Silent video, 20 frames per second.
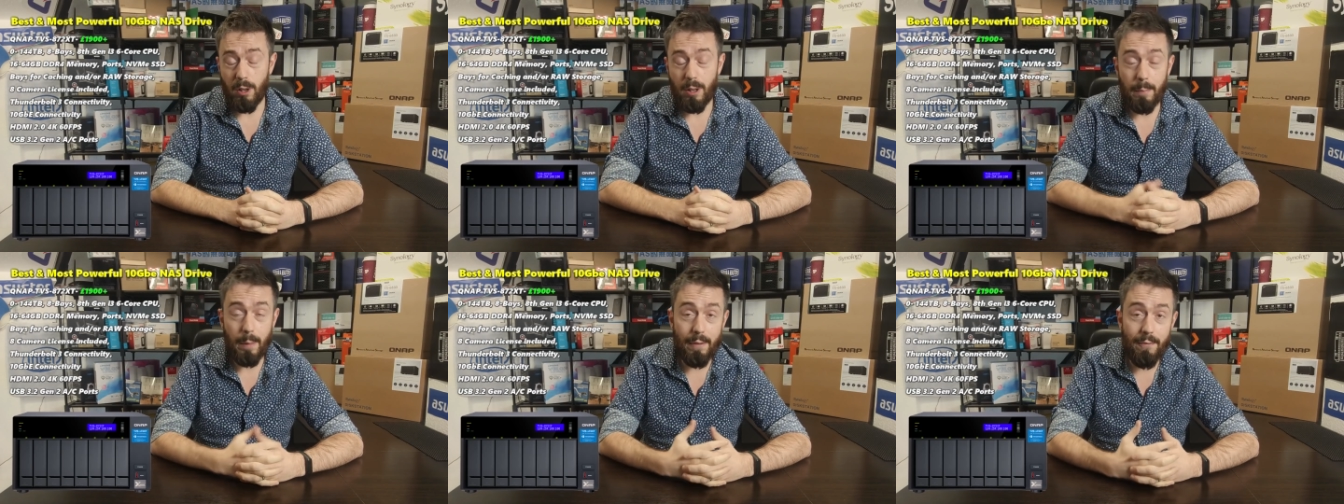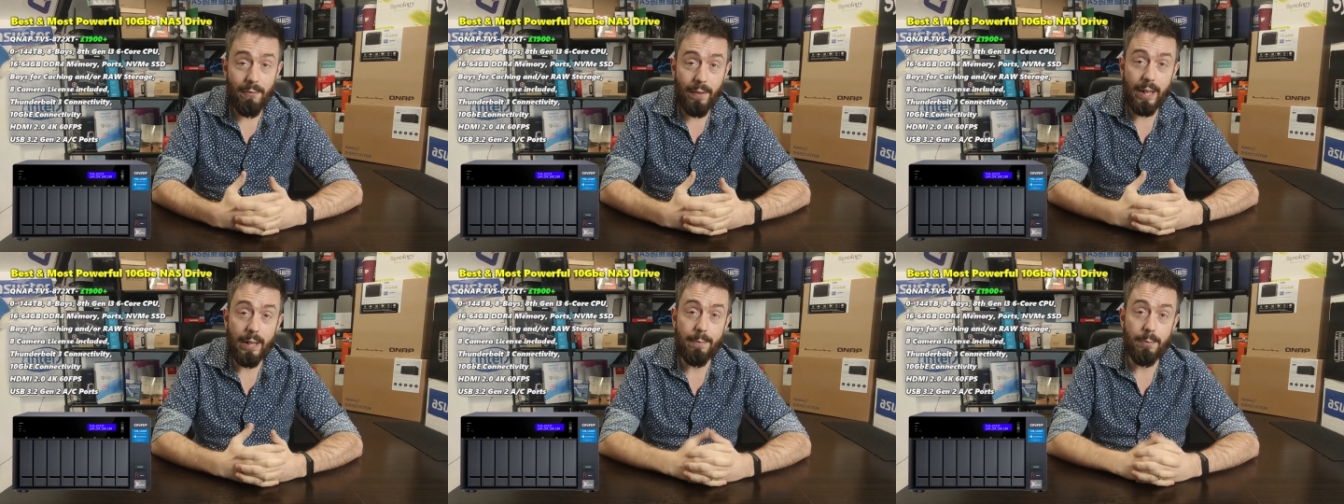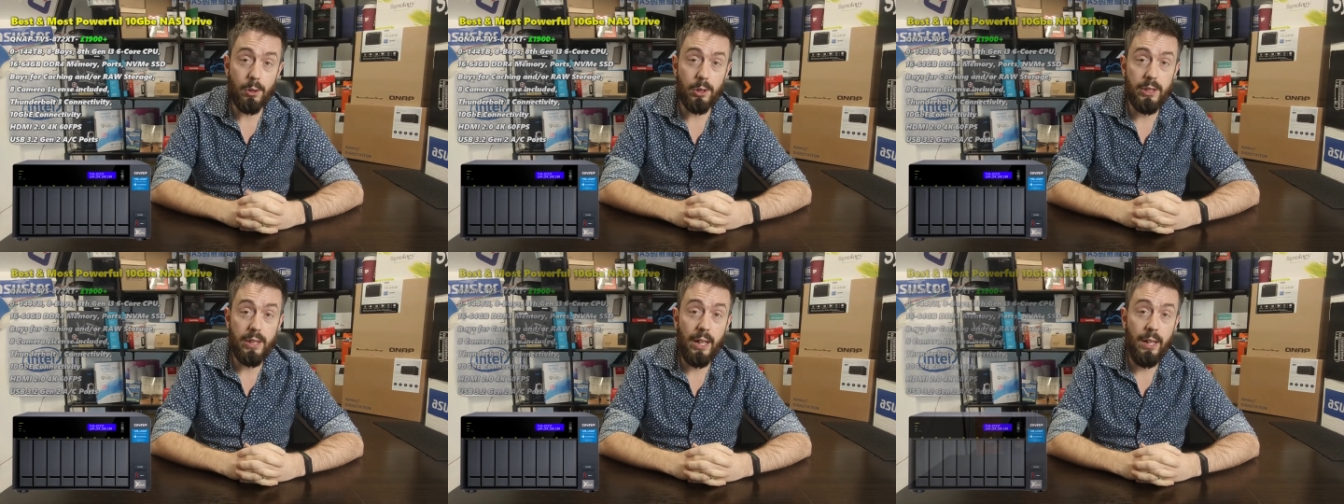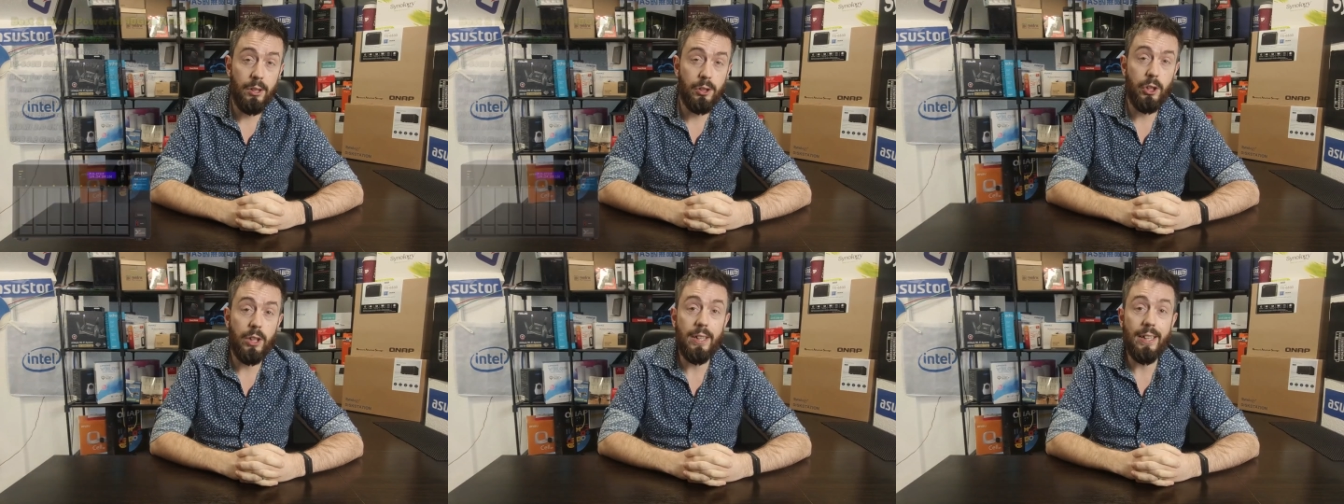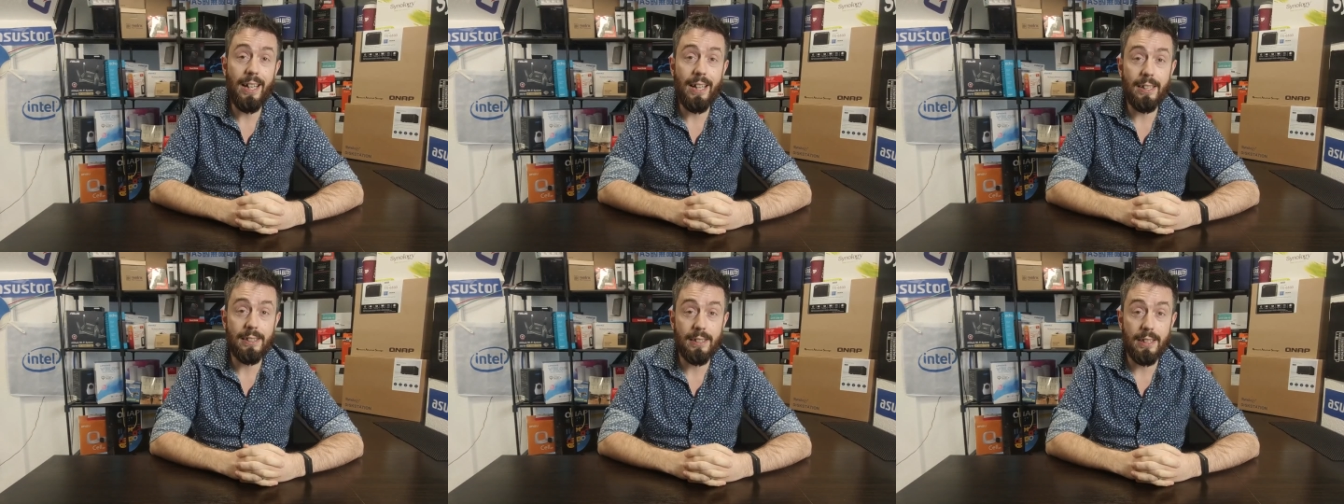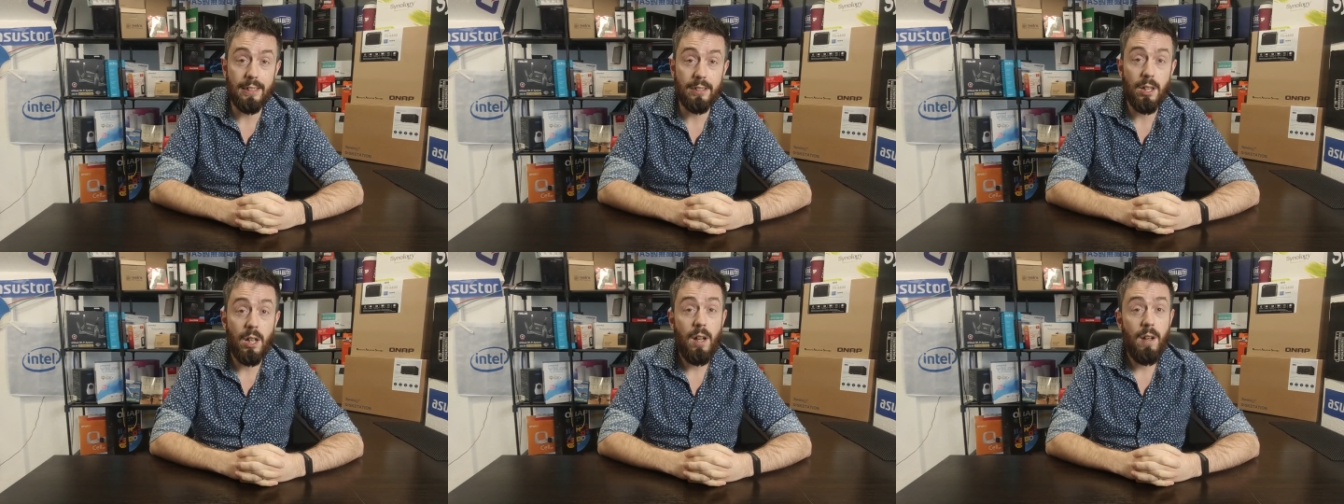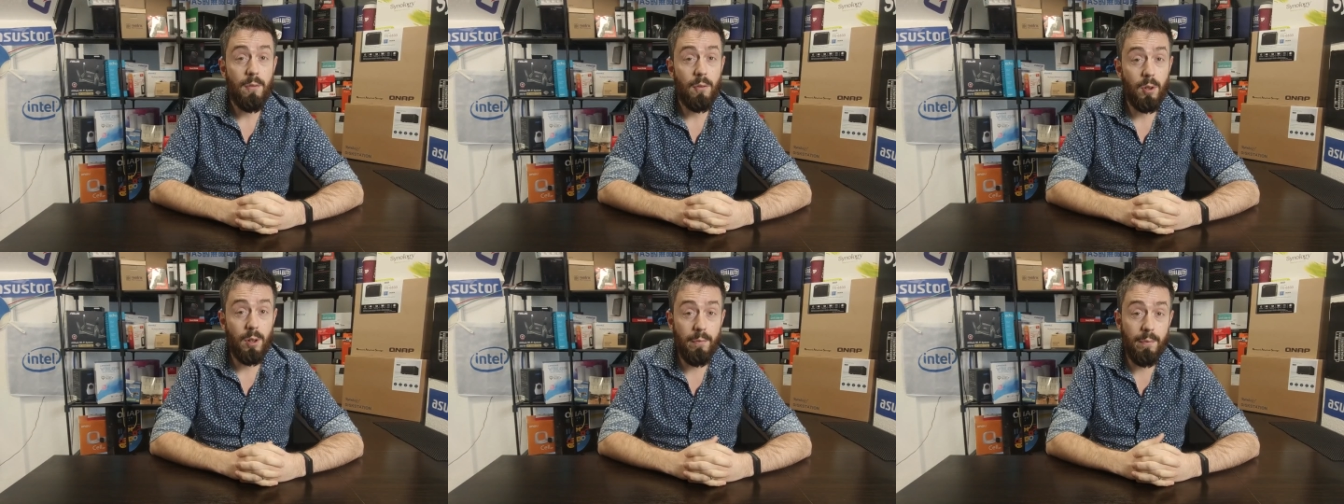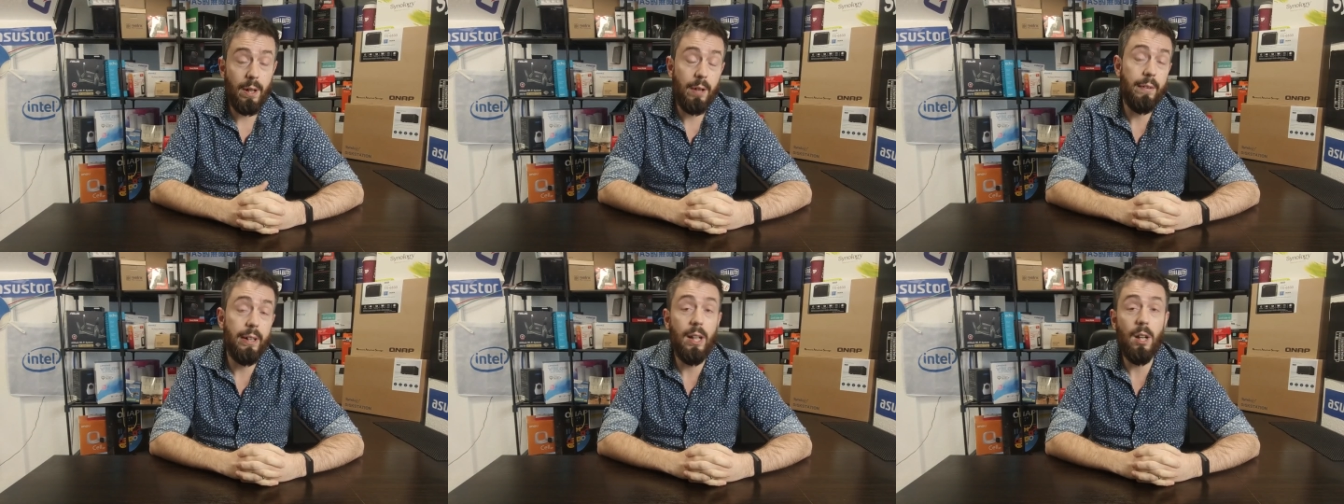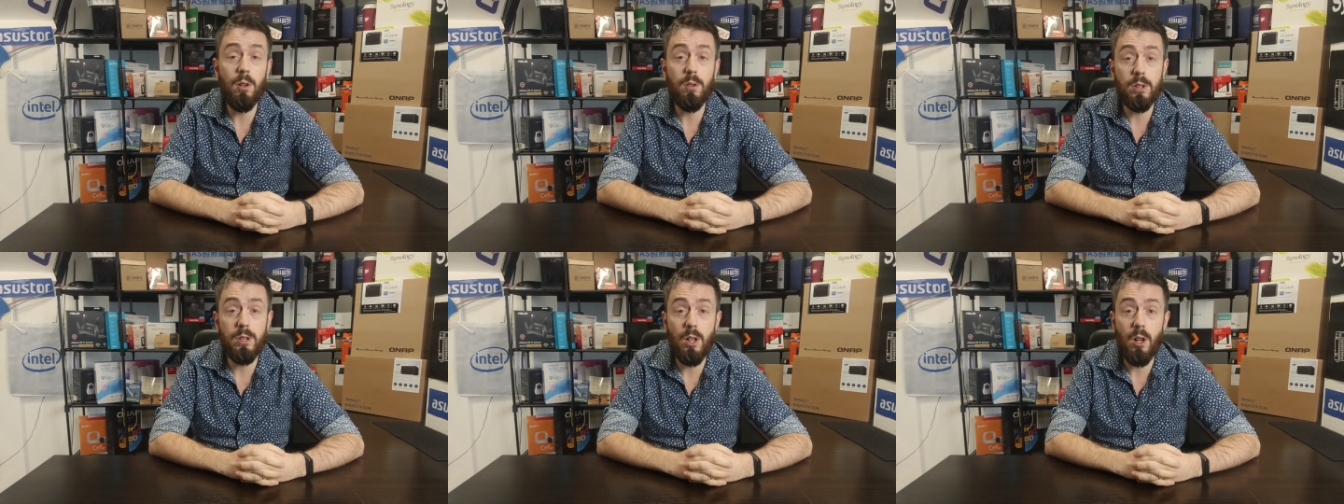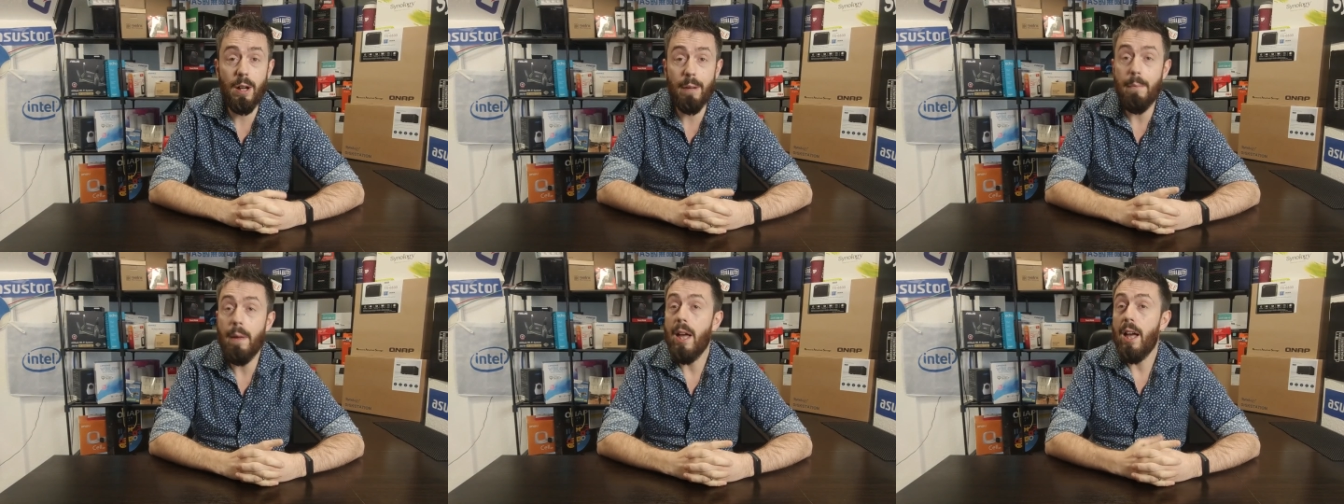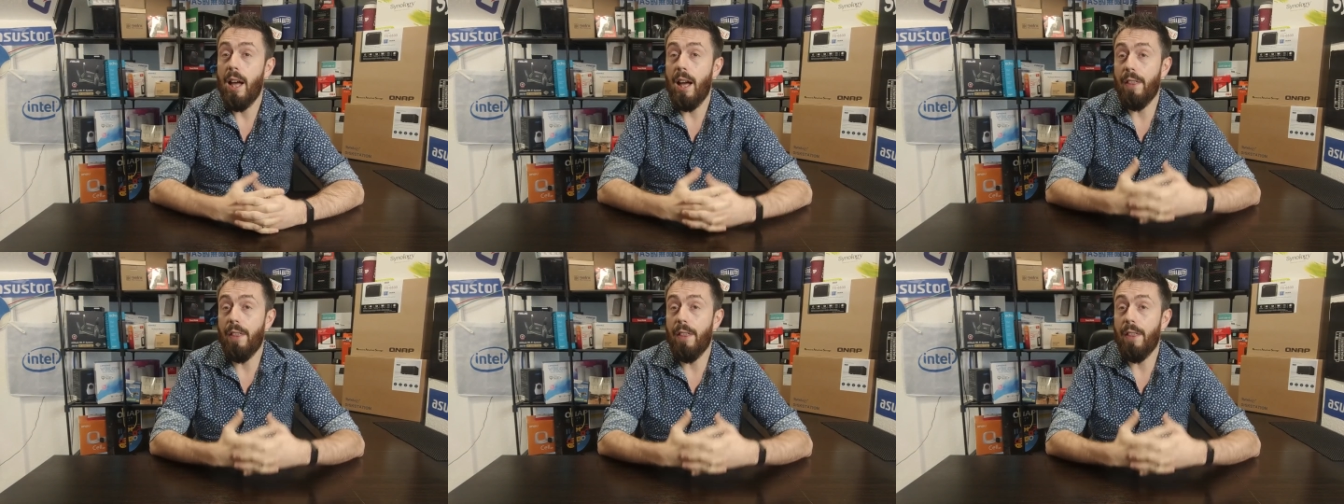one of my favourite ten G N A Ses for a very long time.